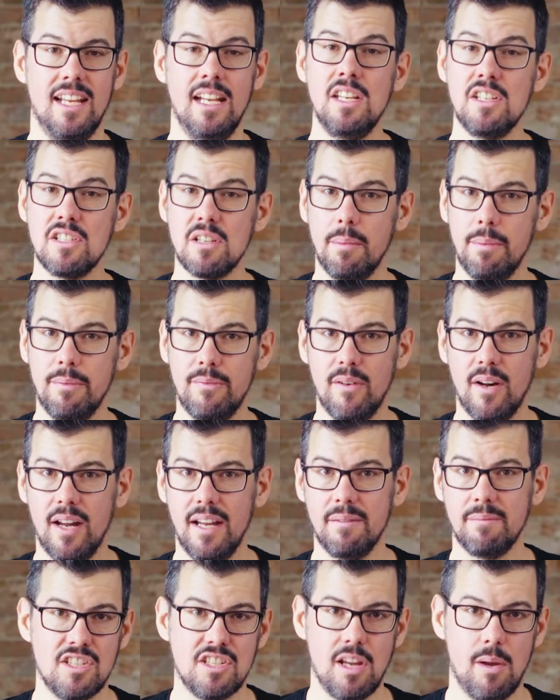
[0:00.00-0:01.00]
in
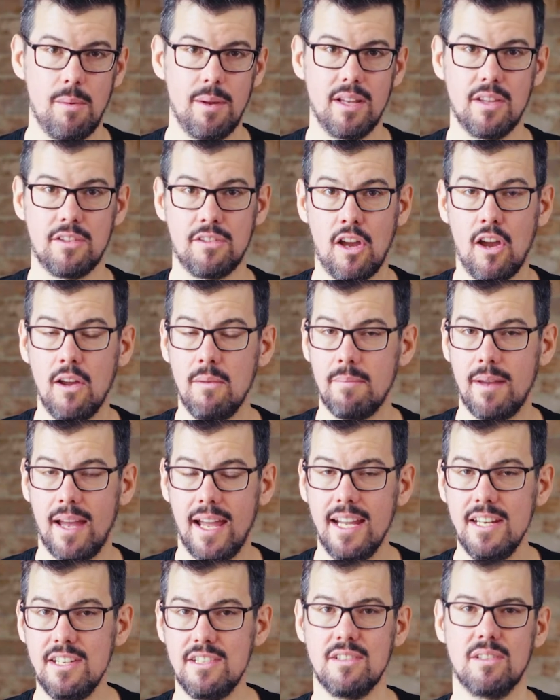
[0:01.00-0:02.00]
Shopify showing on the
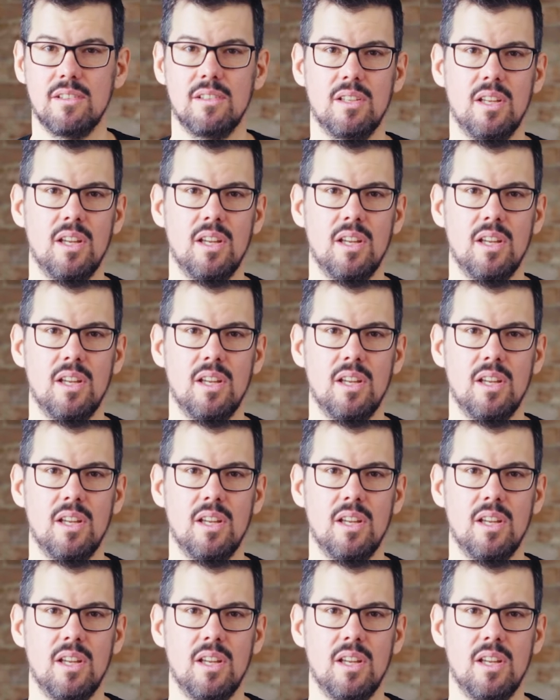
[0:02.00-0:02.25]
homepage